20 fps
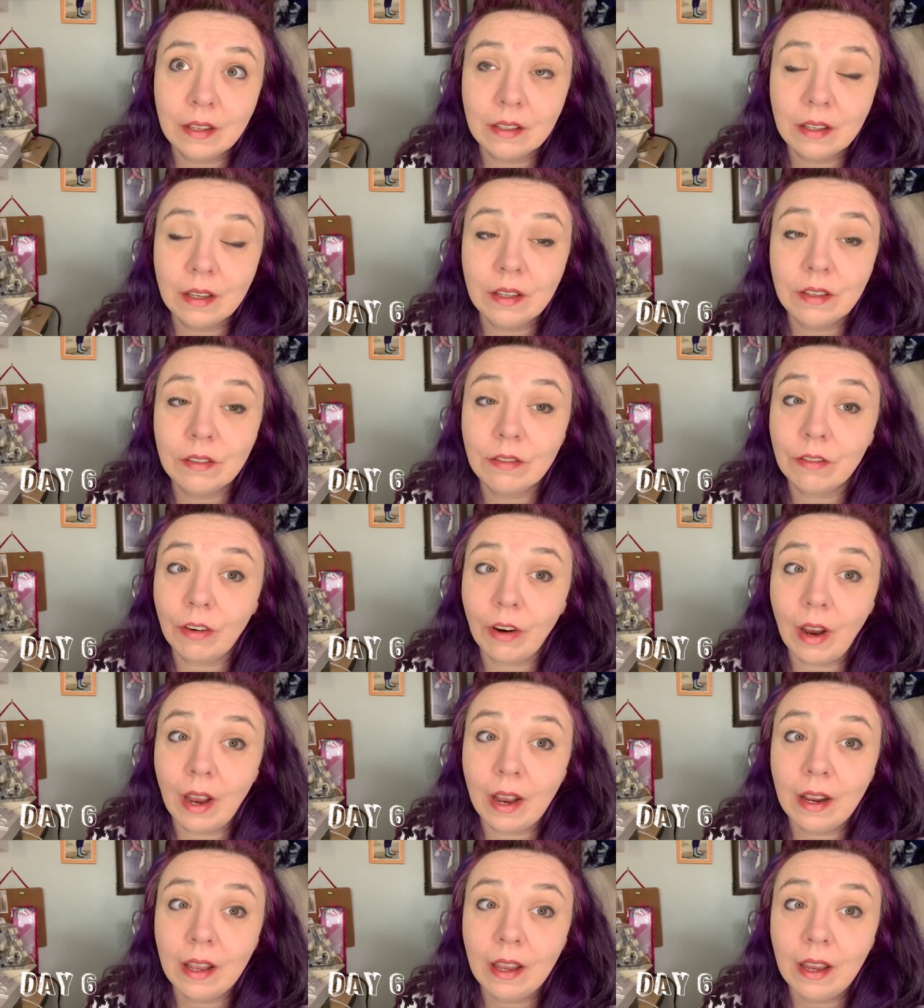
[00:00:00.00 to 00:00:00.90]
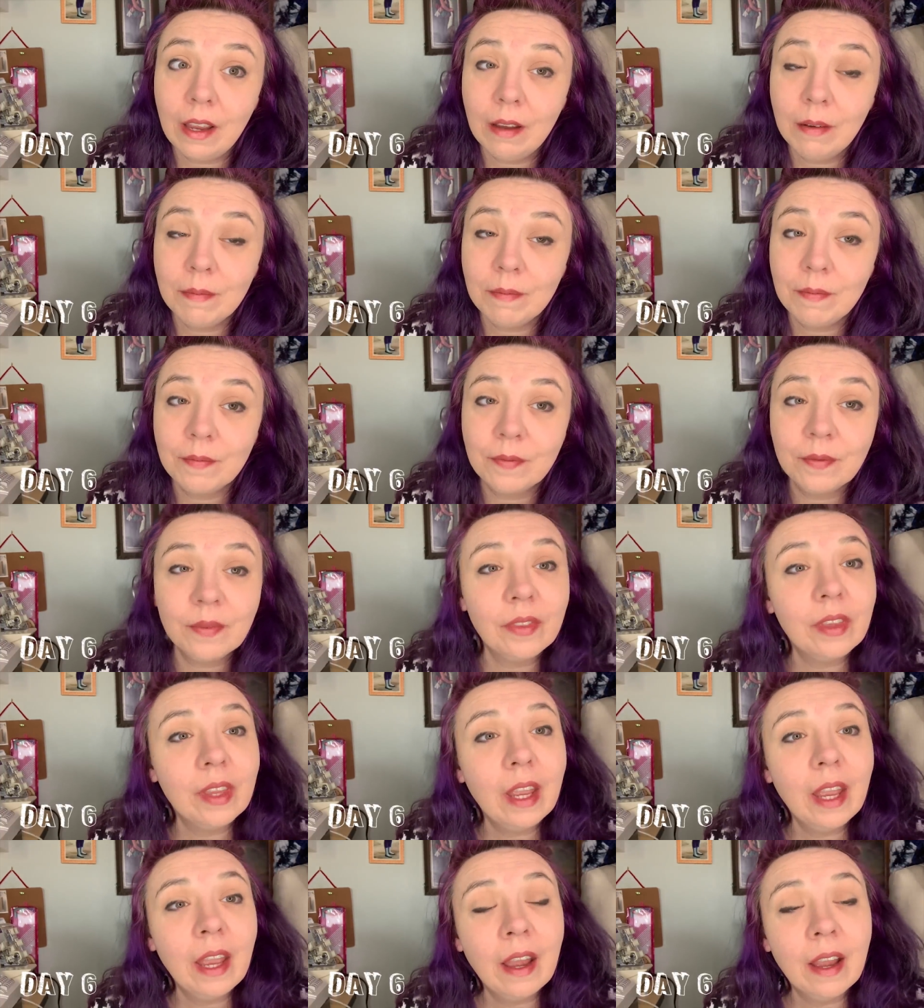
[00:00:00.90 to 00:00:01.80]
Today's Friday,
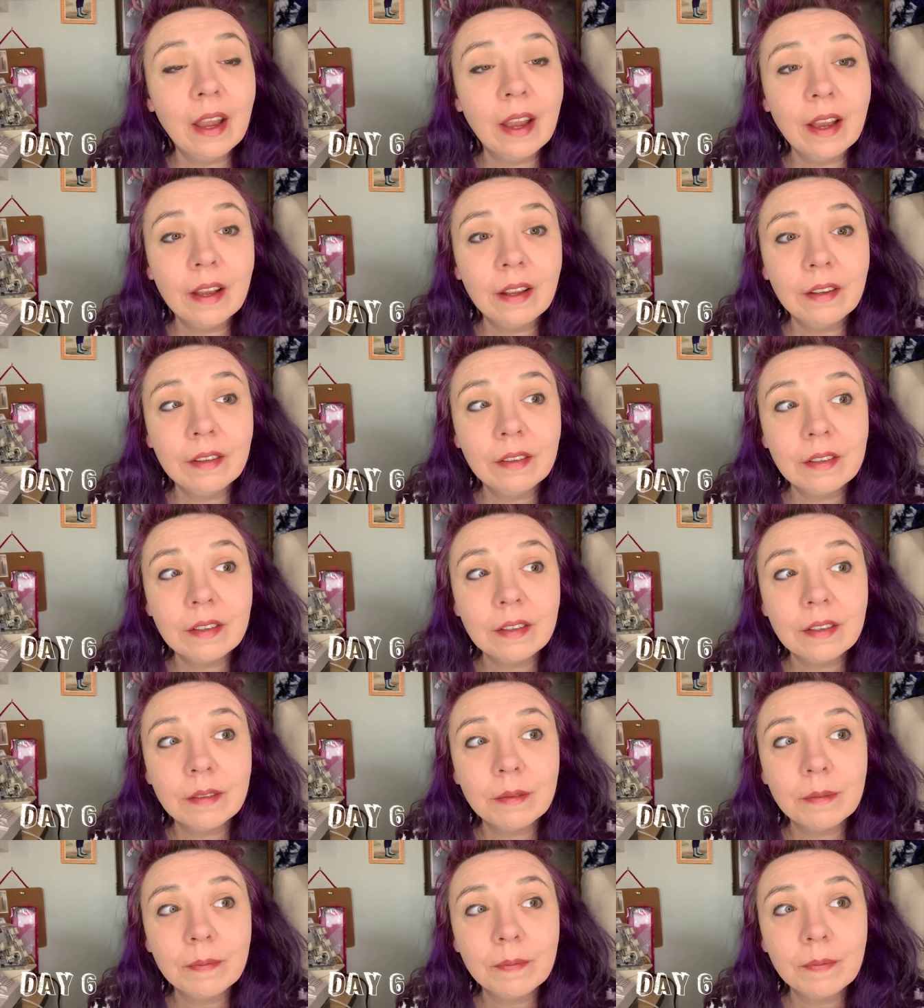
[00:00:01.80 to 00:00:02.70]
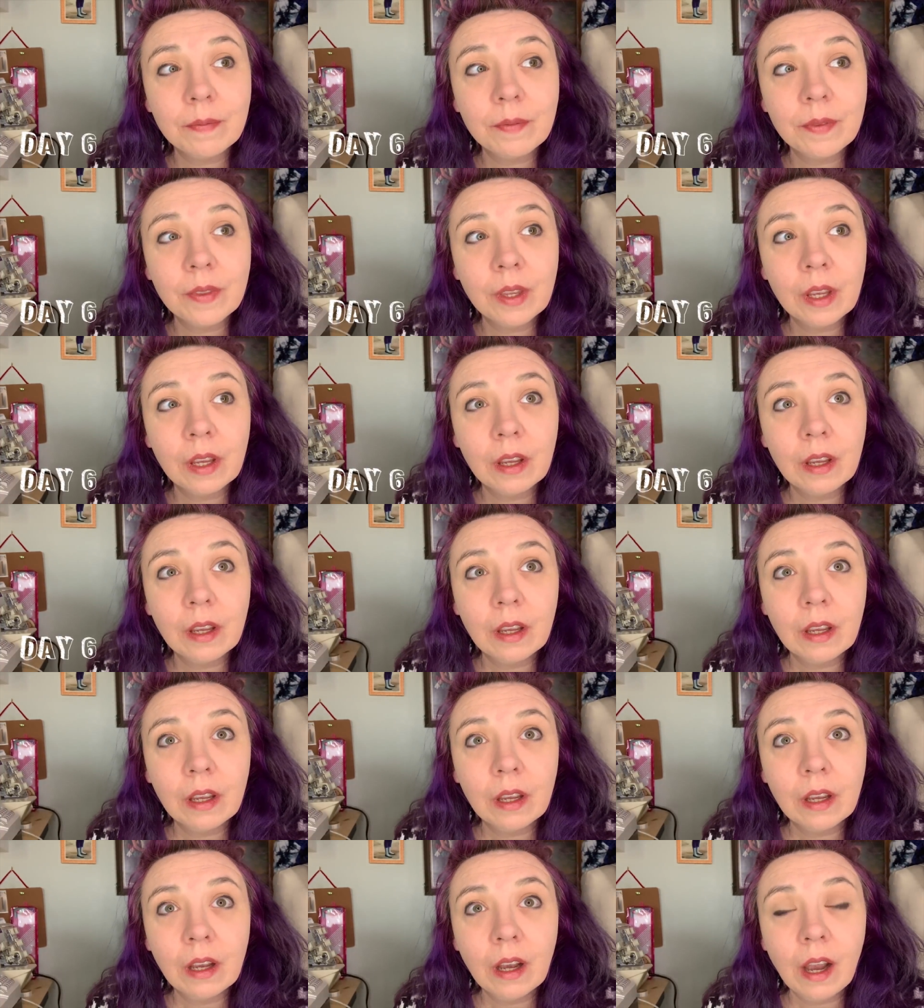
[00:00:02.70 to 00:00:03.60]
and
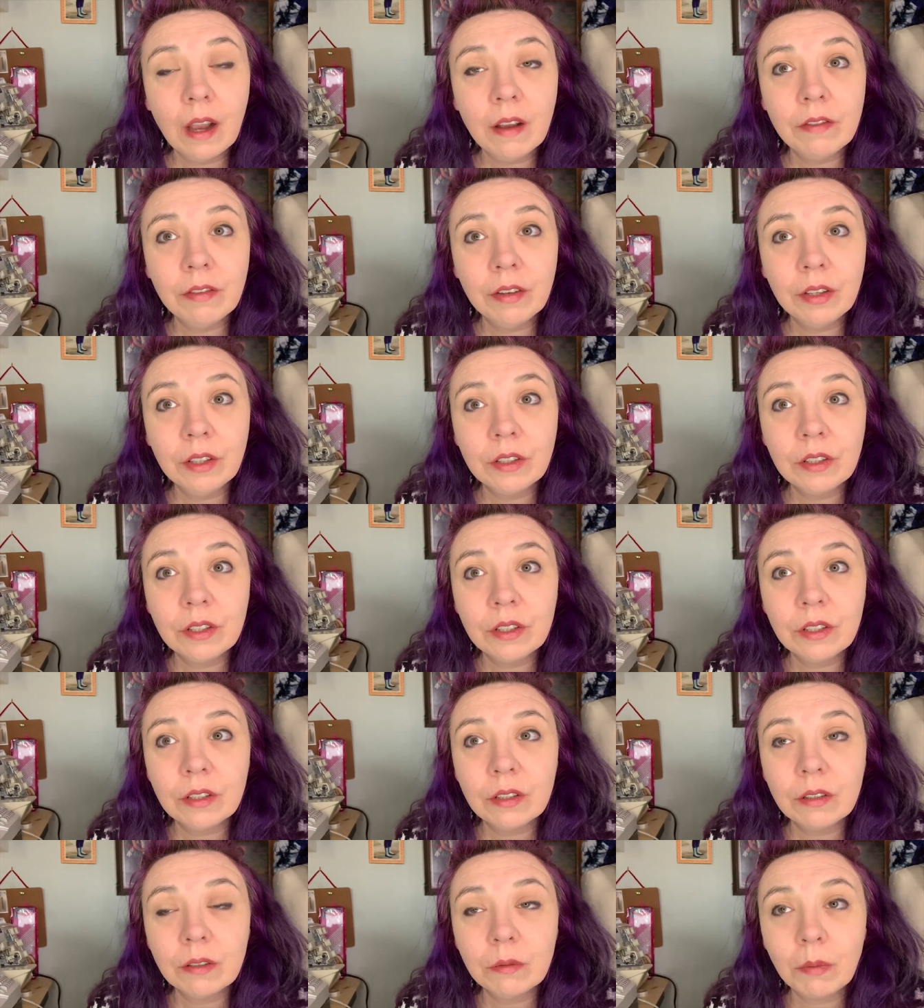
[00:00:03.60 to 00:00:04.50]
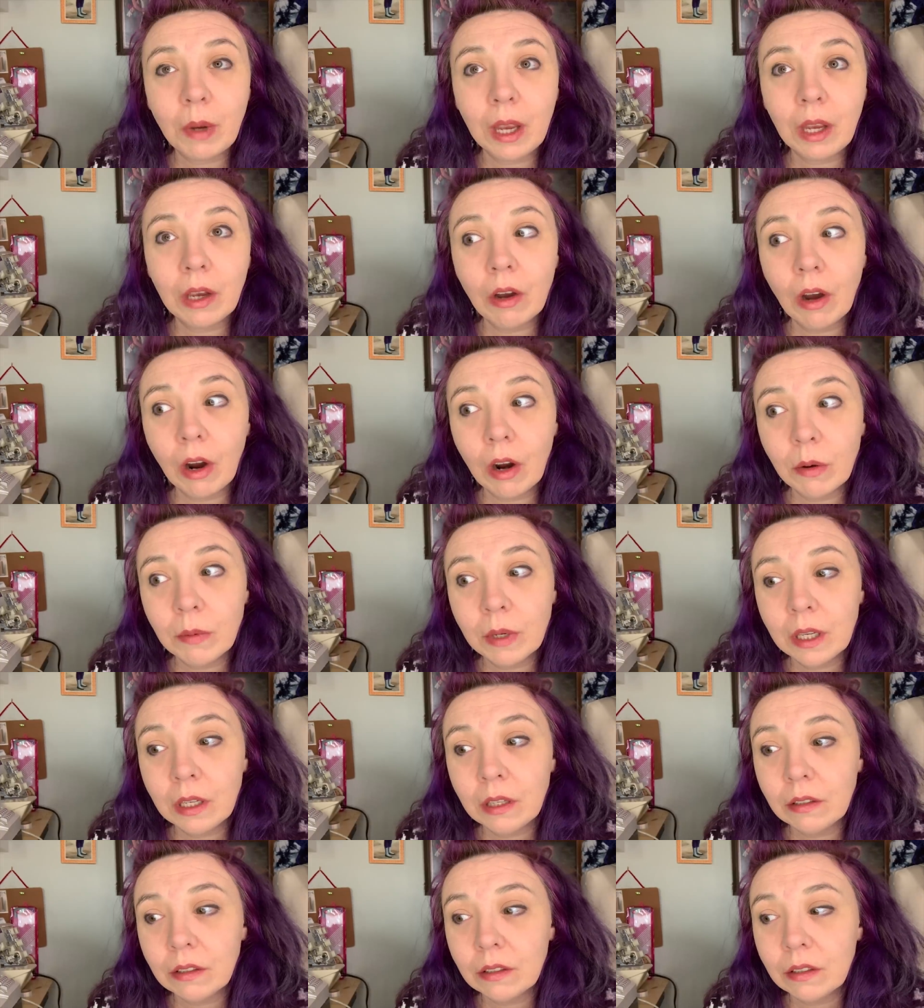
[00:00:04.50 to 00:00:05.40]
I finished my
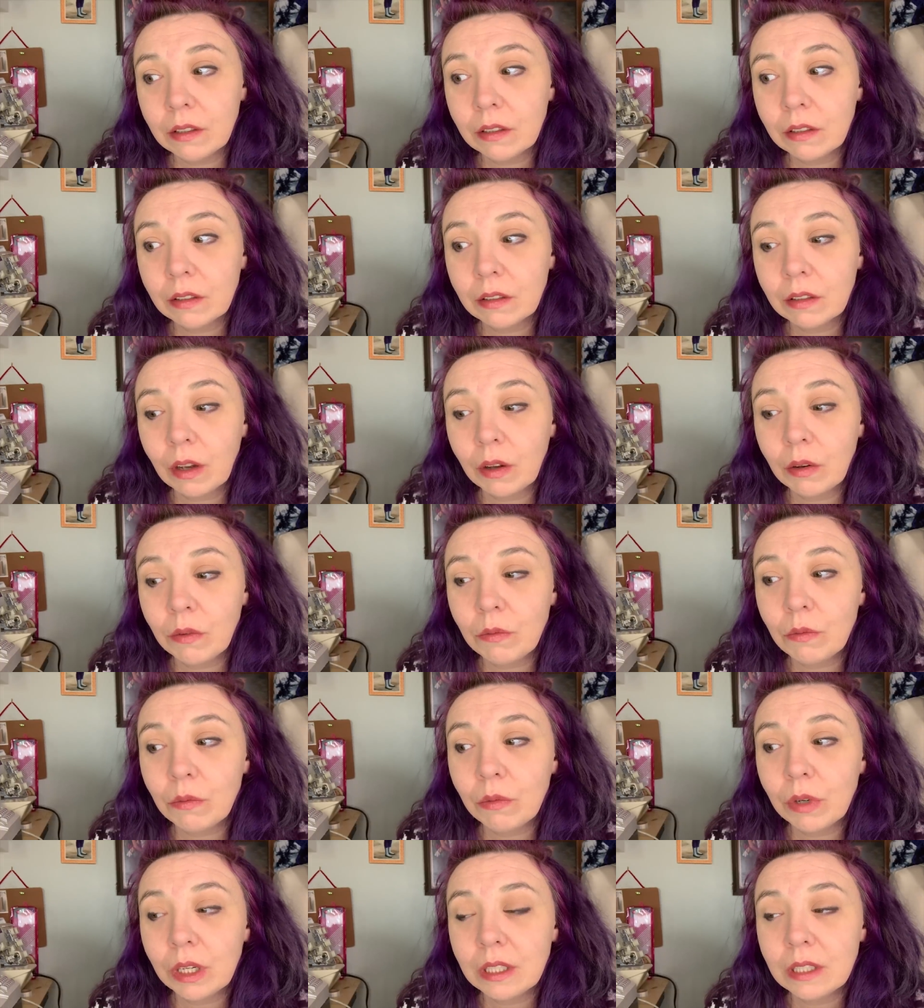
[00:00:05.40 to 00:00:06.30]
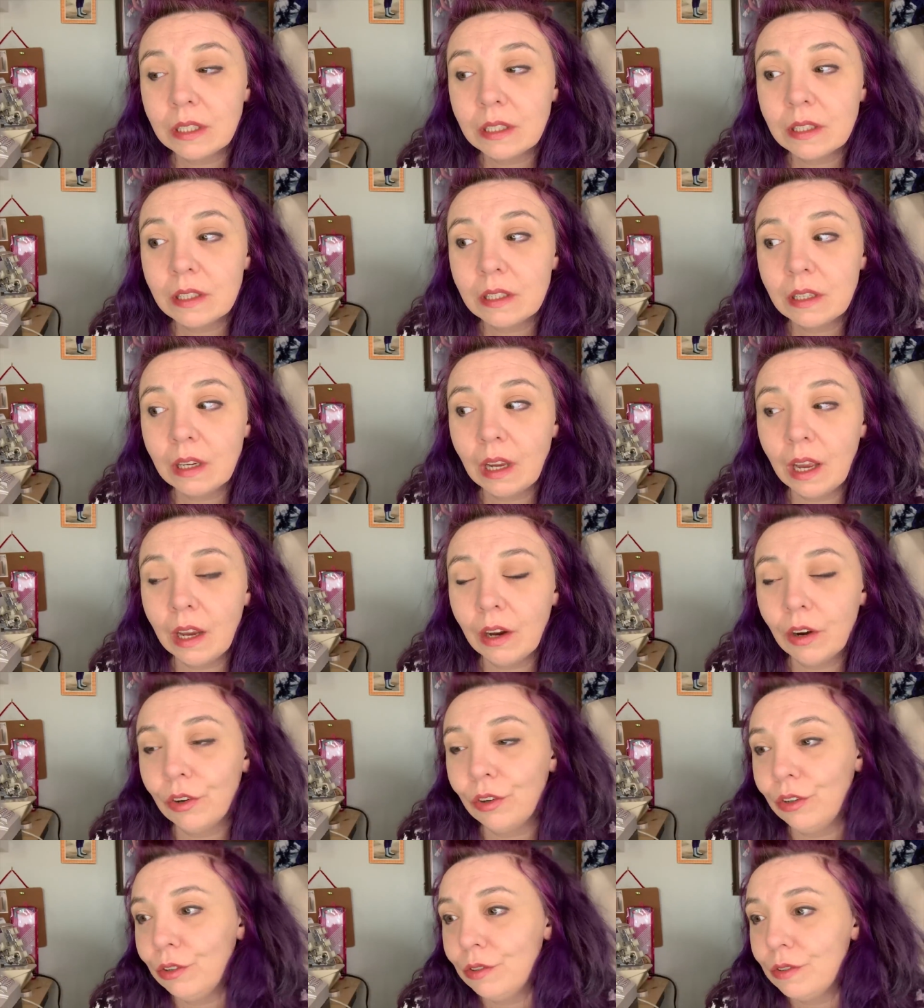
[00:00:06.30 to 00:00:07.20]
garment on Wednesday or
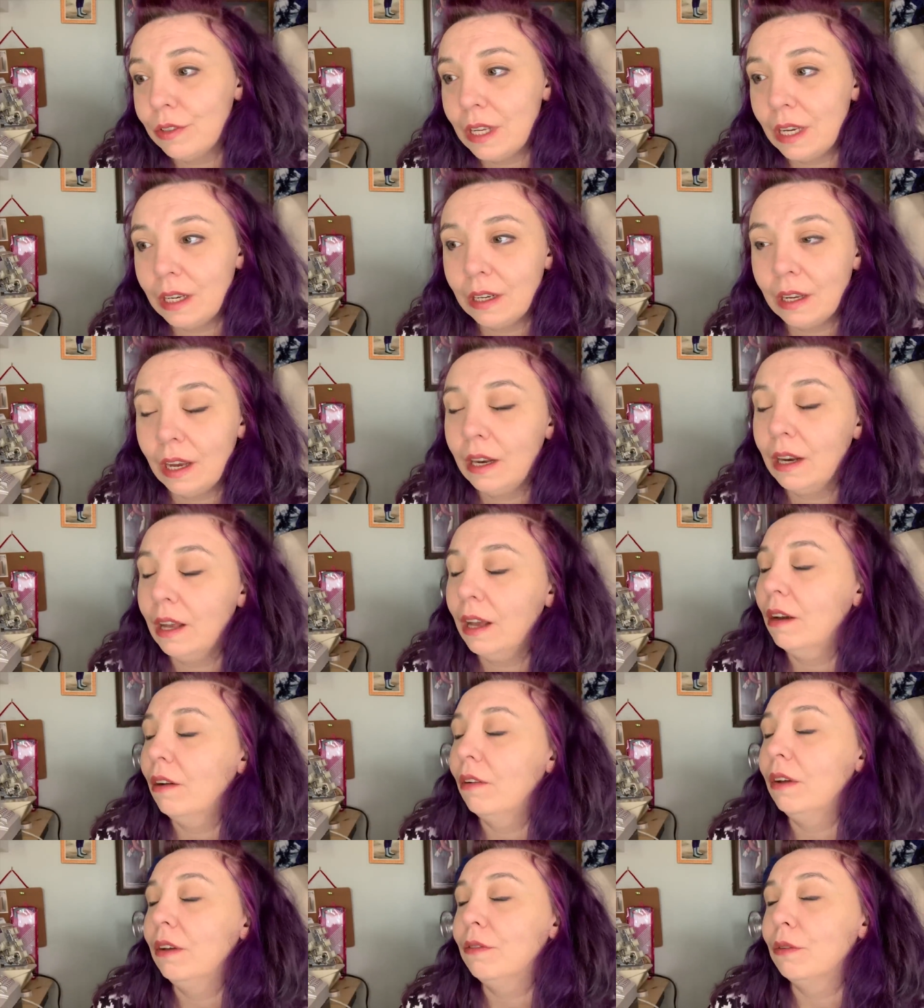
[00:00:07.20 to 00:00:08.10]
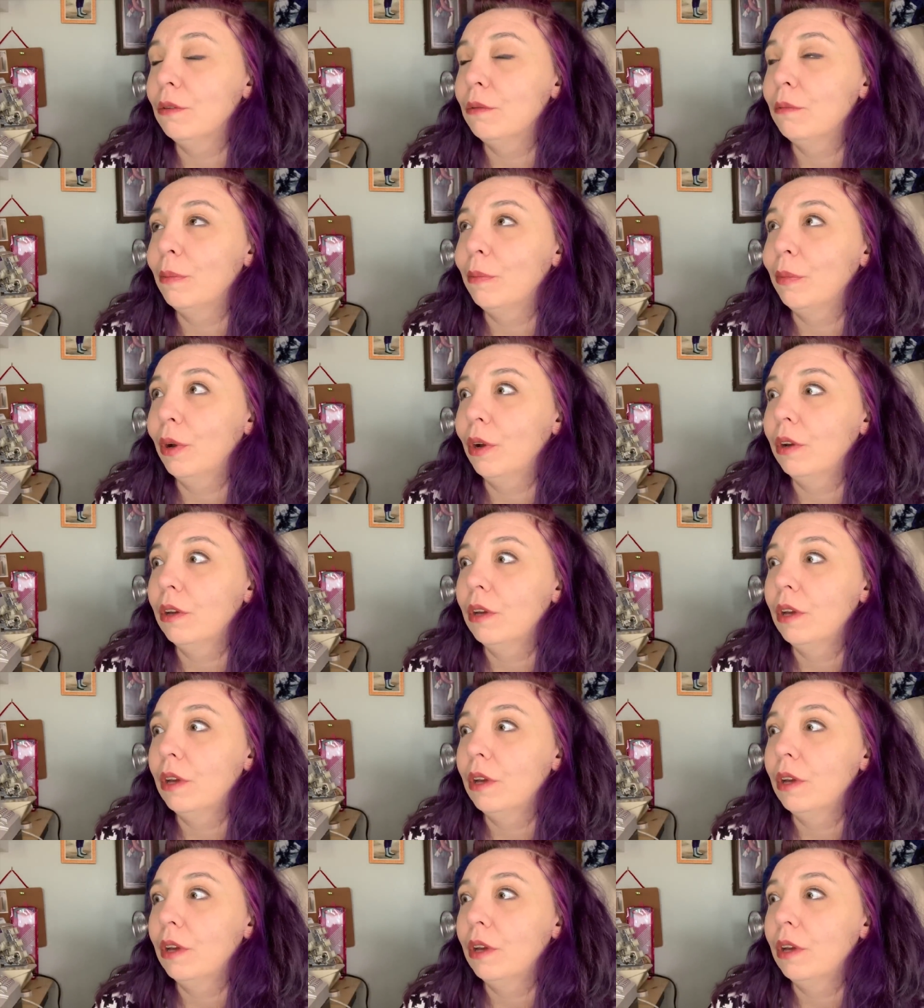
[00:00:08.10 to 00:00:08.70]
Tuesday night. I don't even remember.